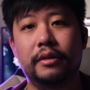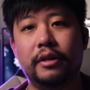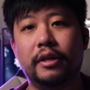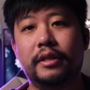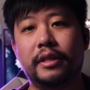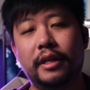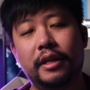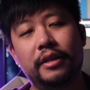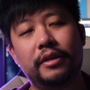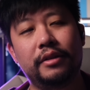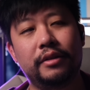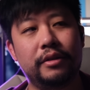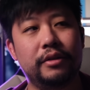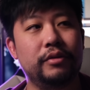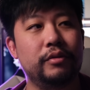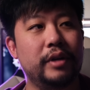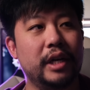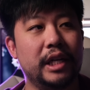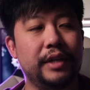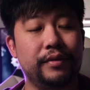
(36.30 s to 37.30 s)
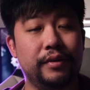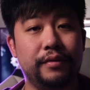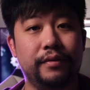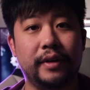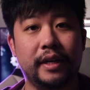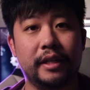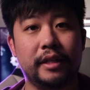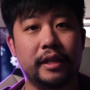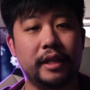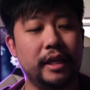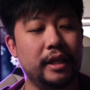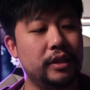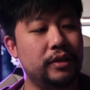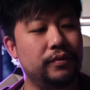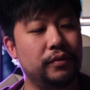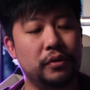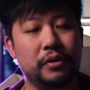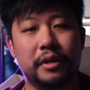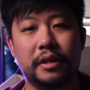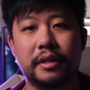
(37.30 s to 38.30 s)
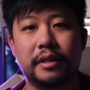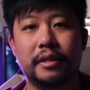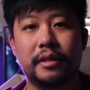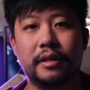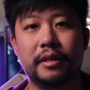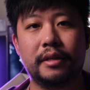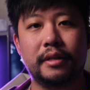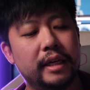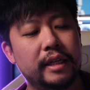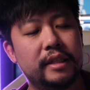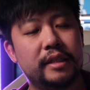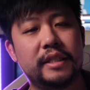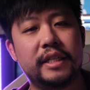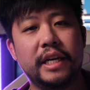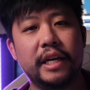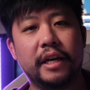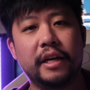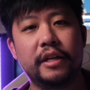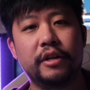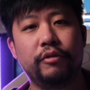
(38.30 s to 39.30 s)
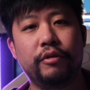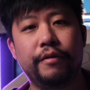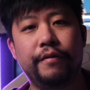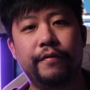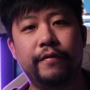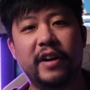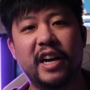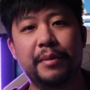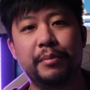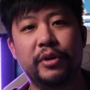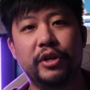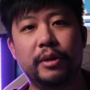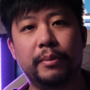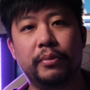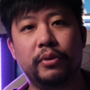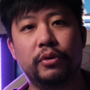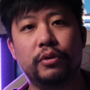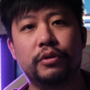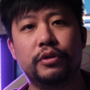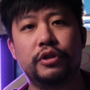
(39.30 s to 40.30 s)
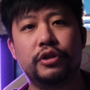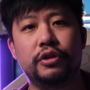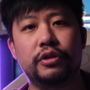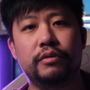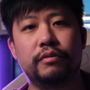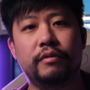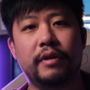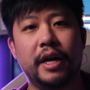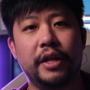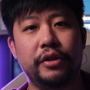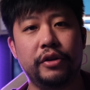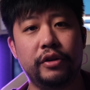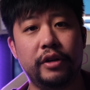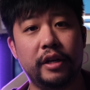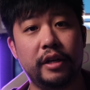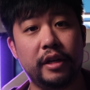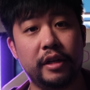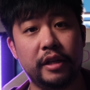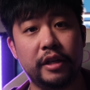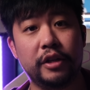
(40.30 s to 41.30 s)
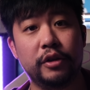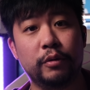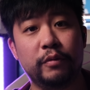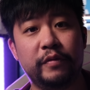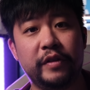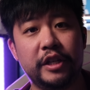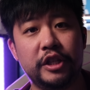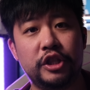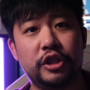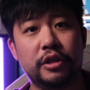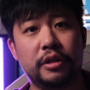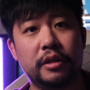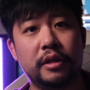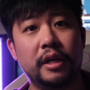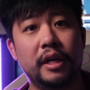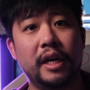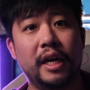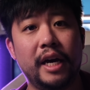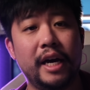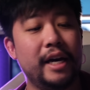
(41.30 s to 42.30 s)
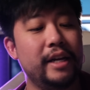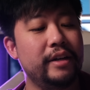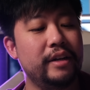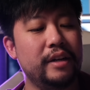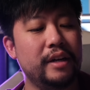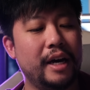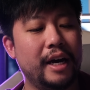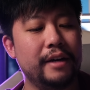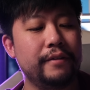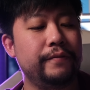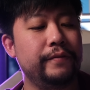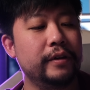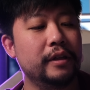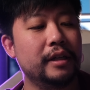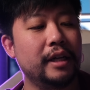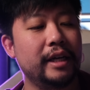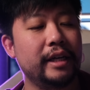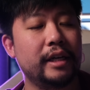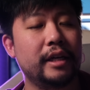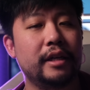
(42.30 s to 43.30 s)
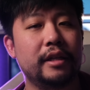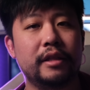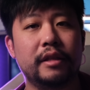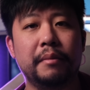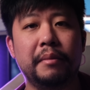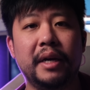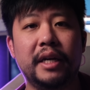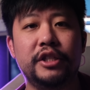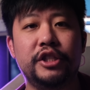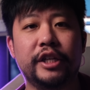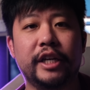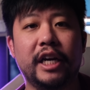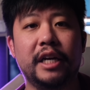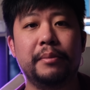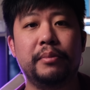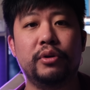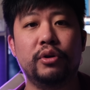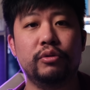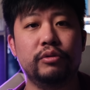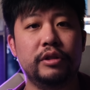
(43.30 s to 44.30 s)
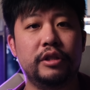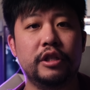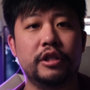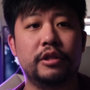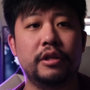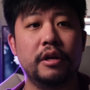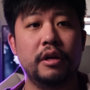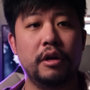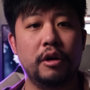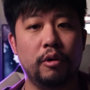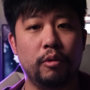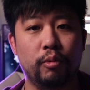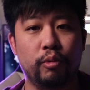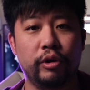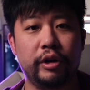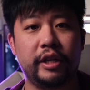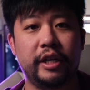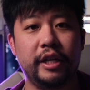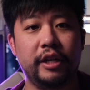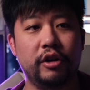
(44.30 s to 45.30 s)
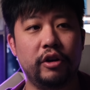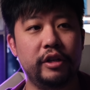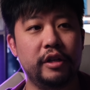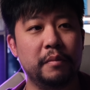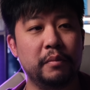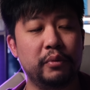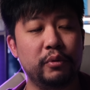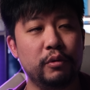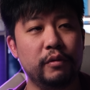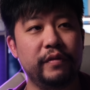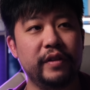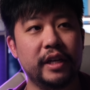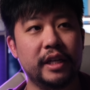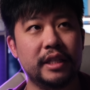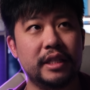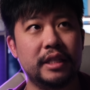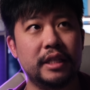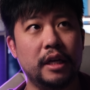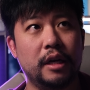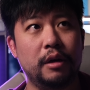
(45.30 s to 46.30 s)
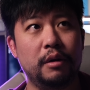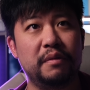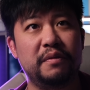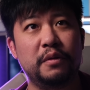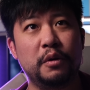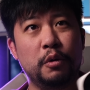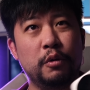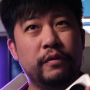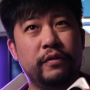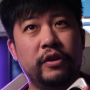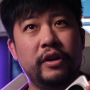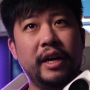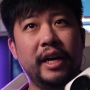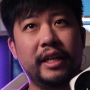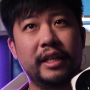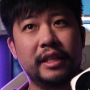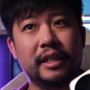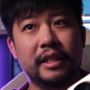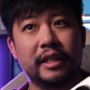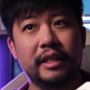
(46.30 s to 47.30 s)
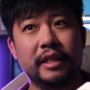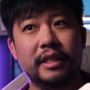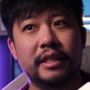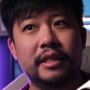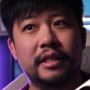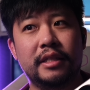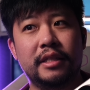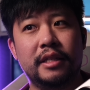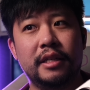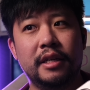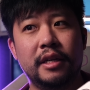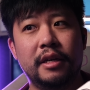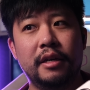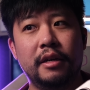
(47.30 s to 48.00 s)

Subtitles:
Not that you can't even find a case for this. It's taken a refinement approach rather than an innovation, and I feel like the Magic 8 Pro is just working on improving itself over at least